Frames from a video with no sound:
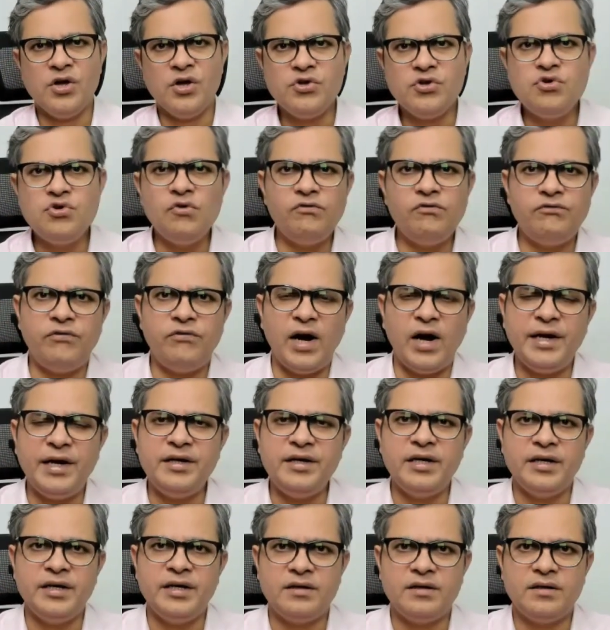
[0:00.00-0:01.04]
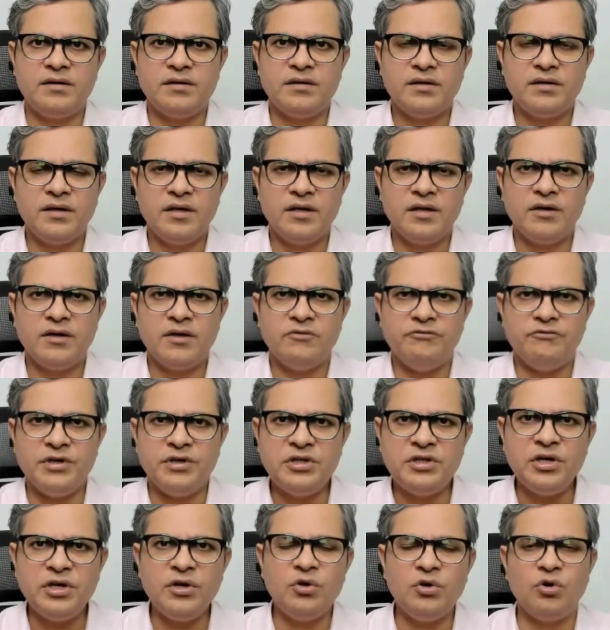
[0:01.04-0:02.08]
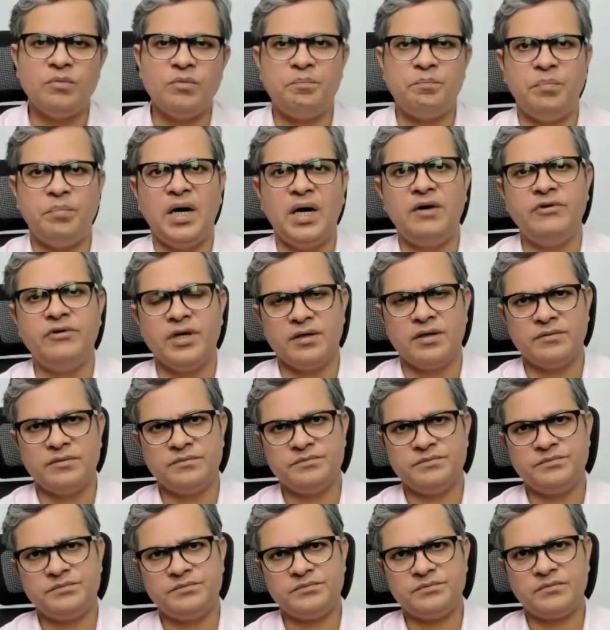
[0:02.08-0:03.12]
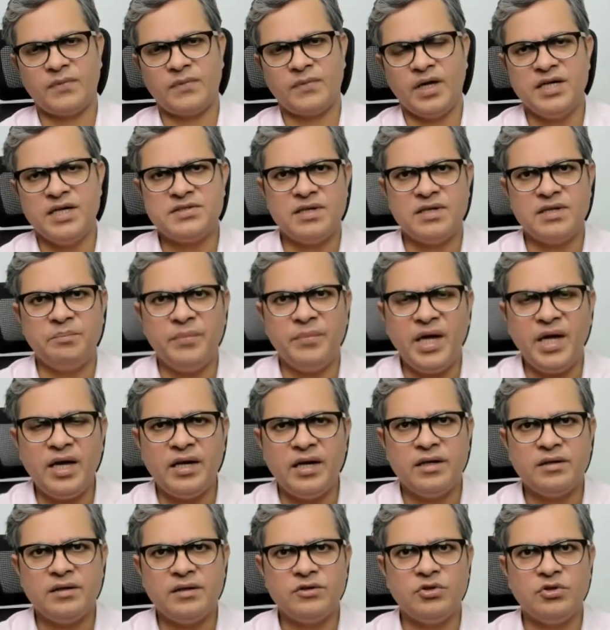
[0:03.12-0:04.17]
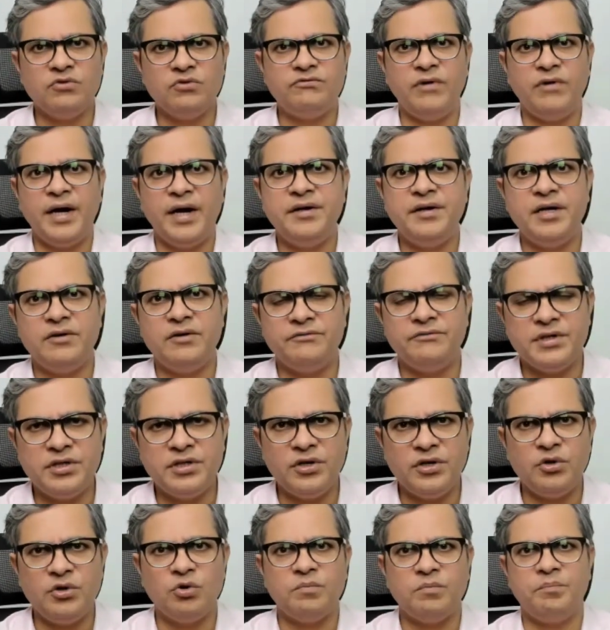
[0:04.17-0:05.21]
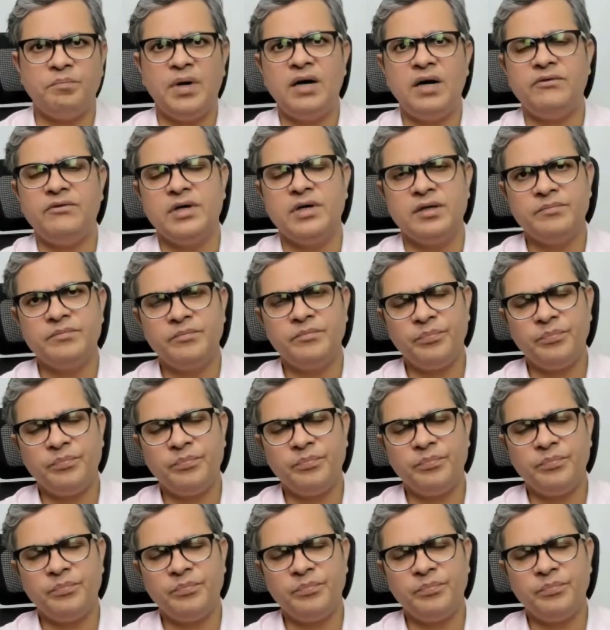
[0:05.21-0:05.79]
You find it within your power. As a male, you find it within your power